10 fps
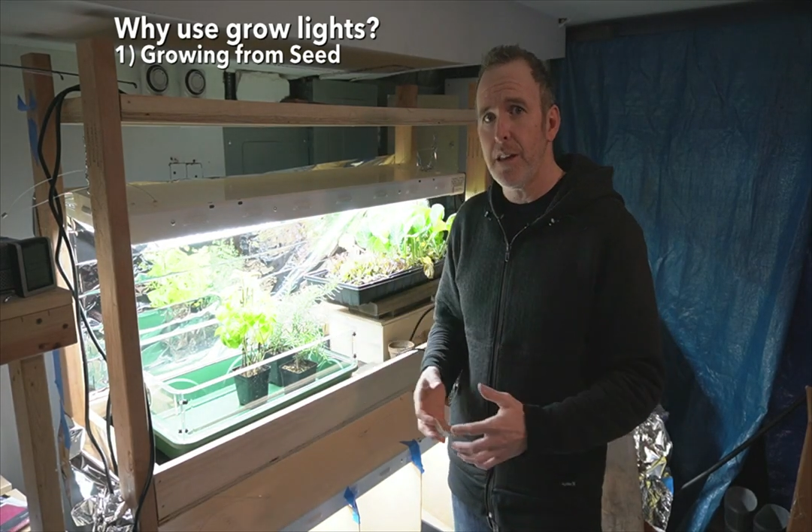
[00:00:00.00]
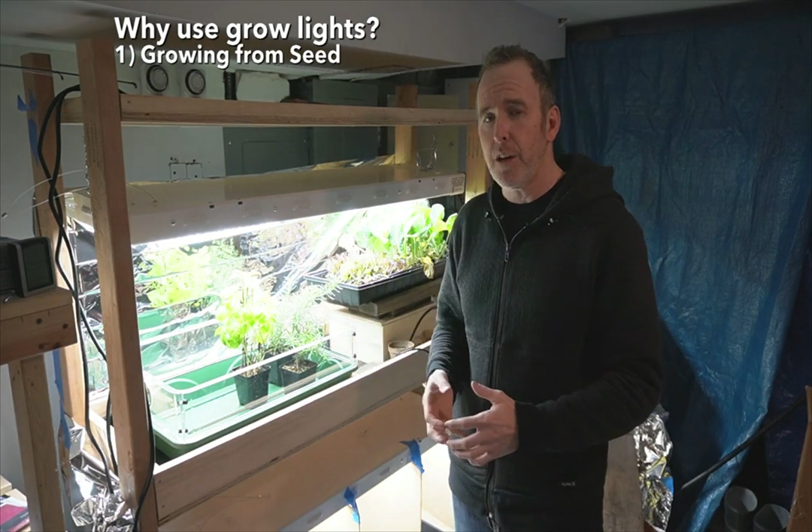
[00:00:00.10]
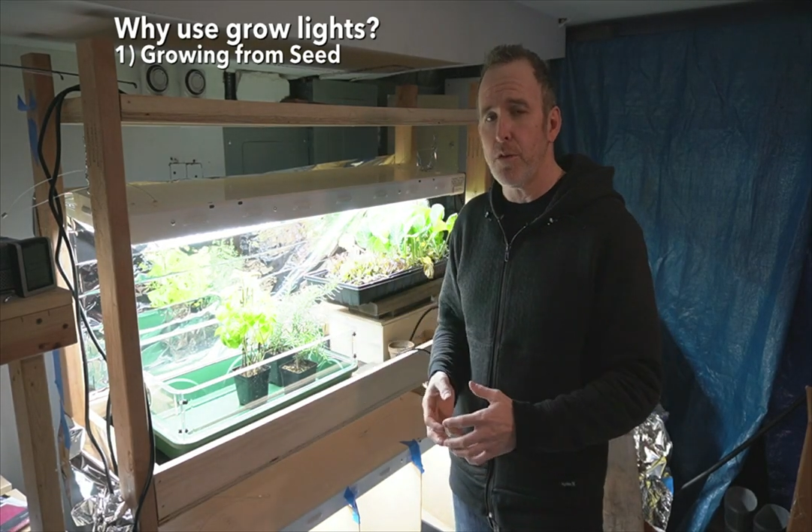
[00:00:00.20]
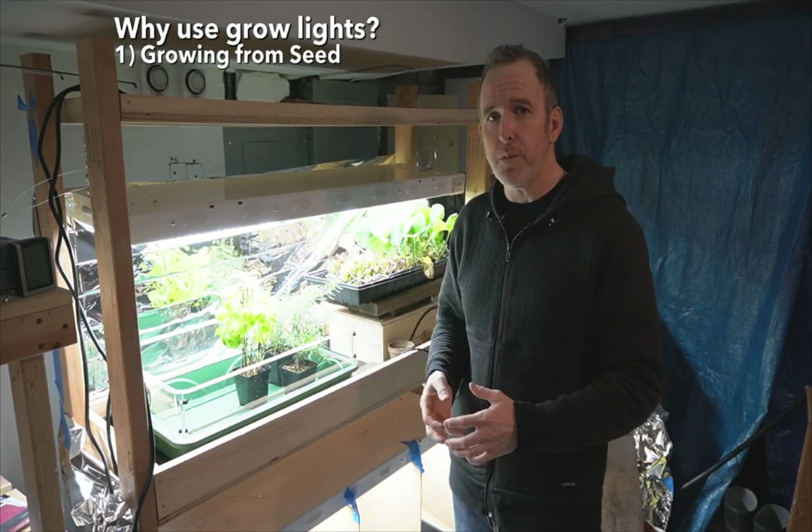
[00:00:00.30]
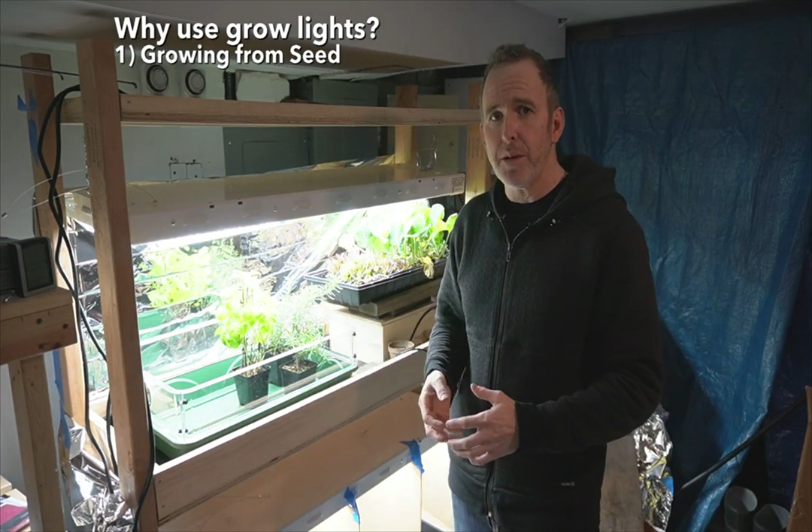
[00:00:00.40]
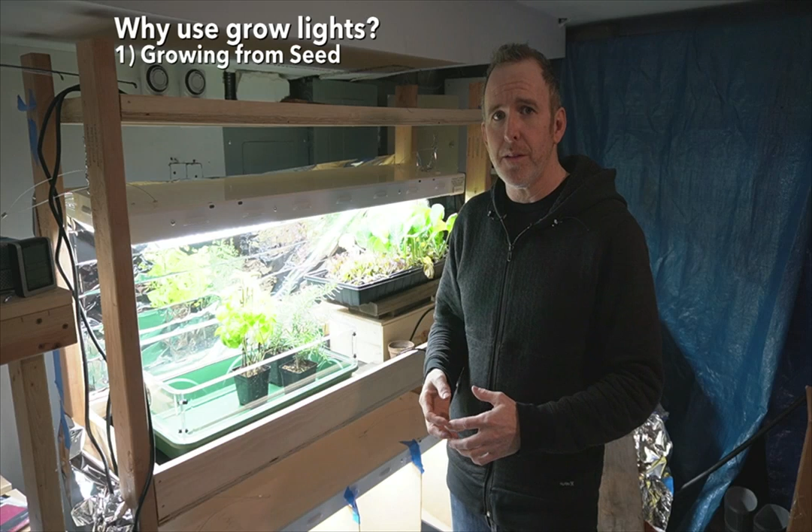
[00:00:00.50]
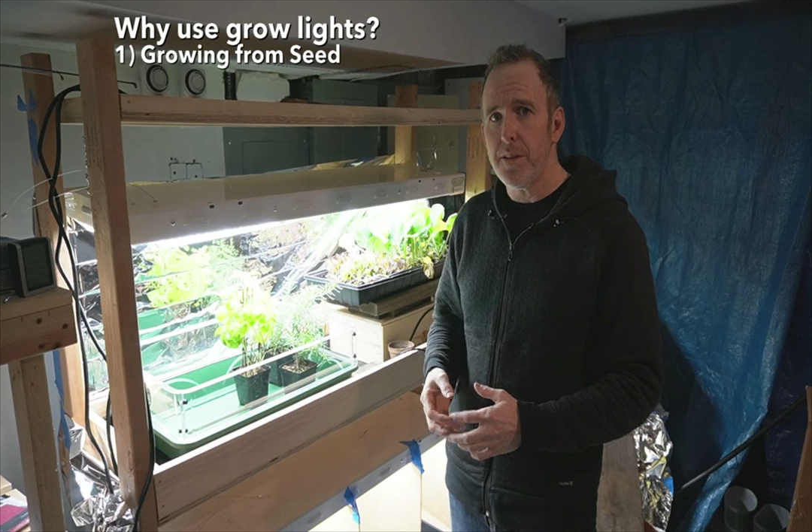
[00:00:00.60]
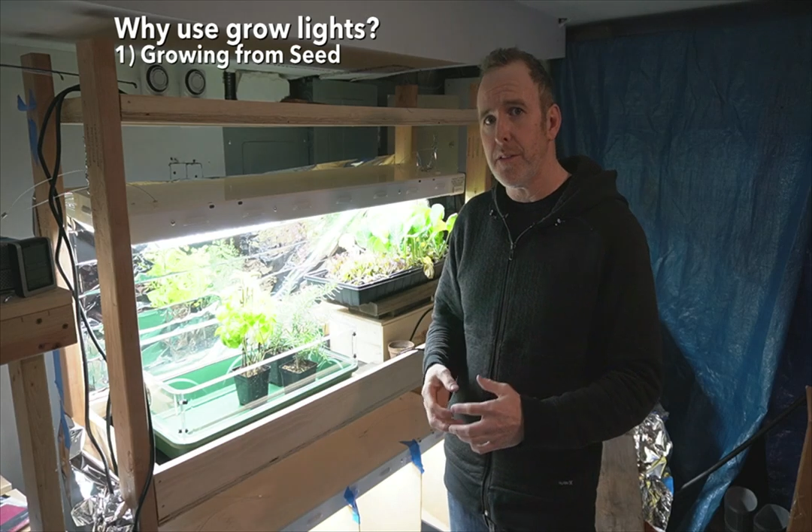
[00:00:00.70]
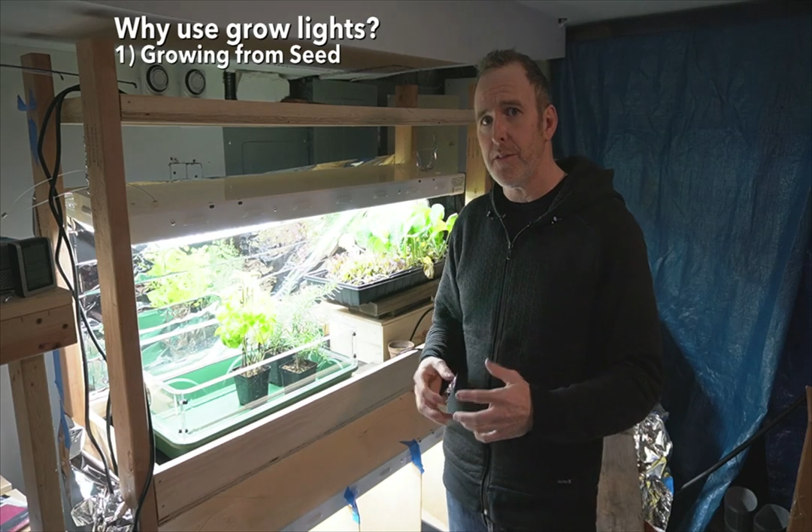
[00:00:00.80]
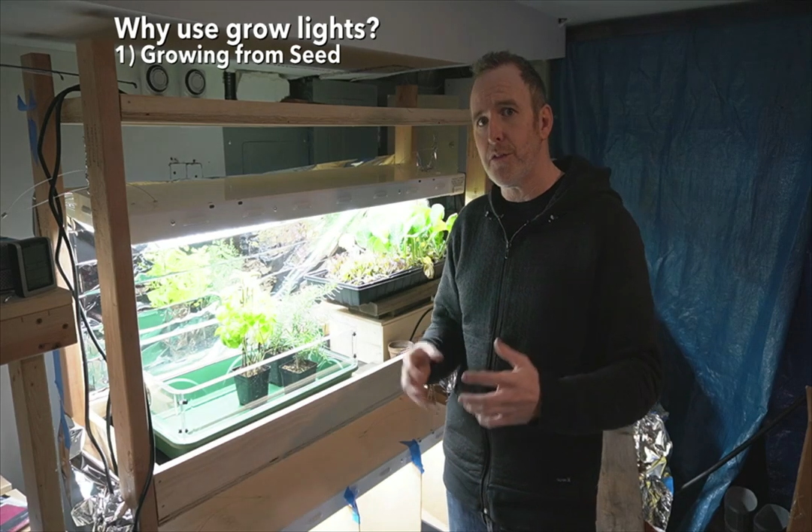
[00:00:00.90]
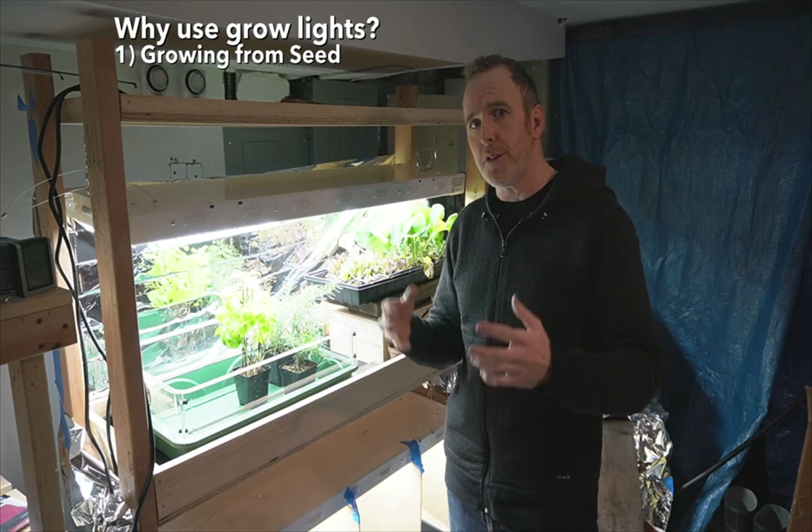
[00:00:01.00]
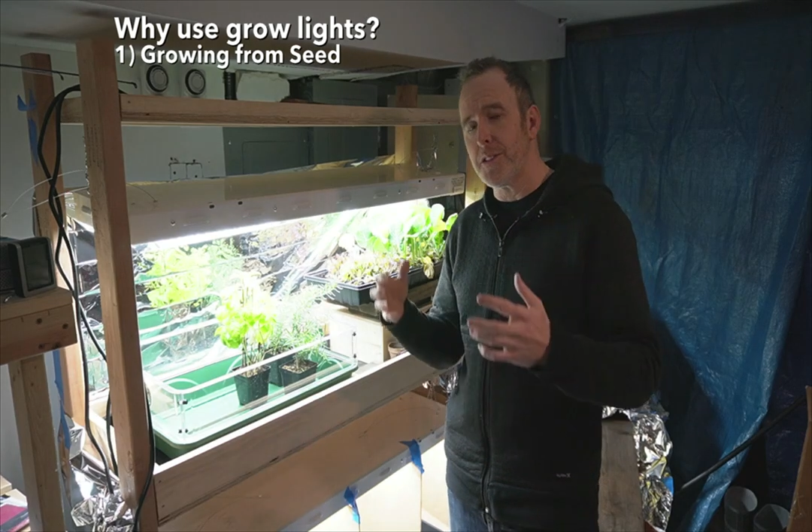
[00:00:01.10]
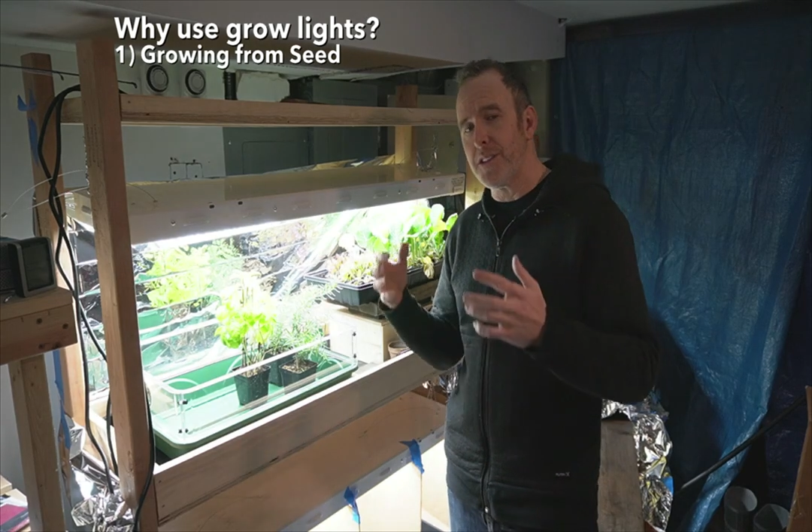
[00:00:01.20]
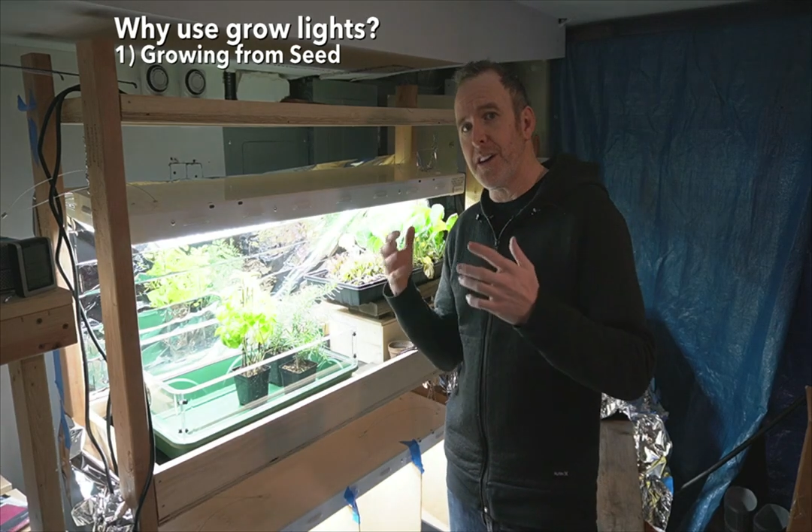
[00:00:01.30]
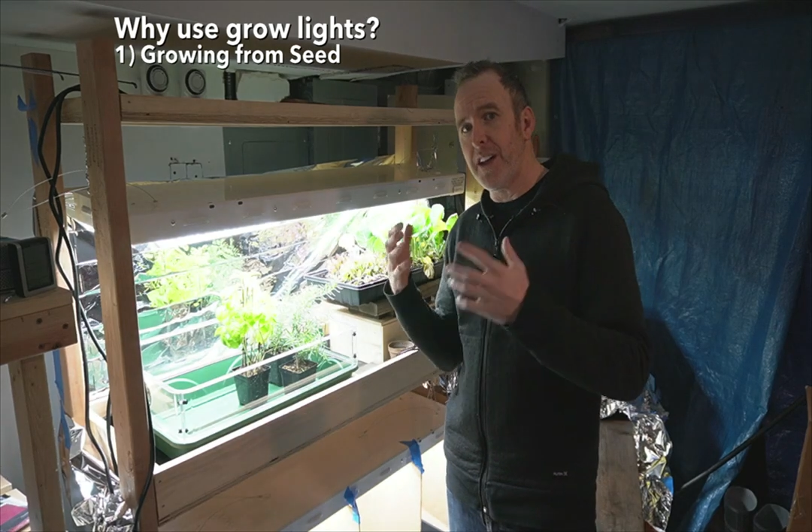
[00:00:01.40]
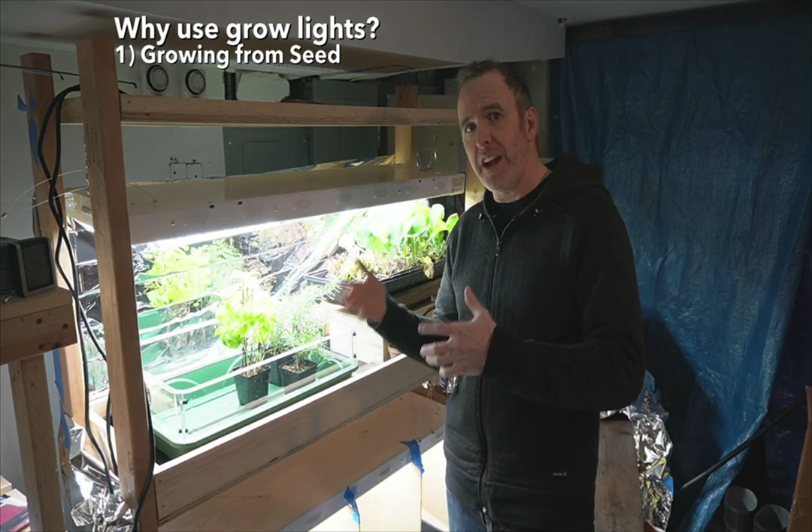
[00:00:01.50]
They won't be focusing on